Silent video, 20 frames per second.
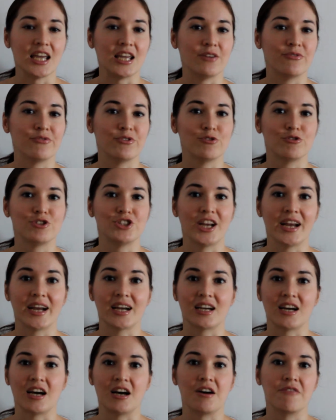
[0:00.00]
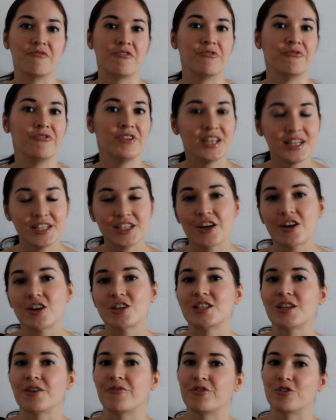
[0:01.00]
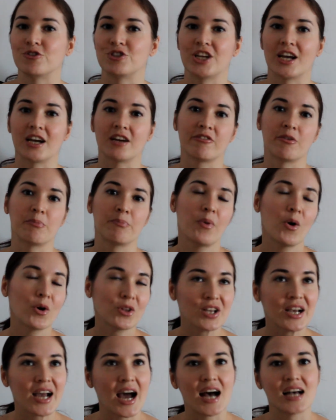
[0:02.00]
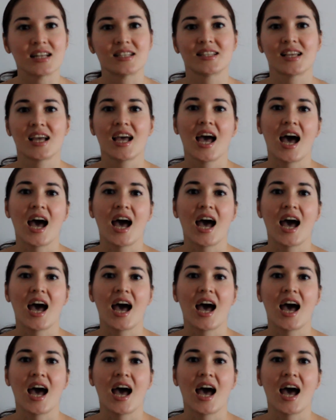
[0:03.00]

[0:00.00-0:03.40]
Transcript: if you check the videos, if you check the podcasts,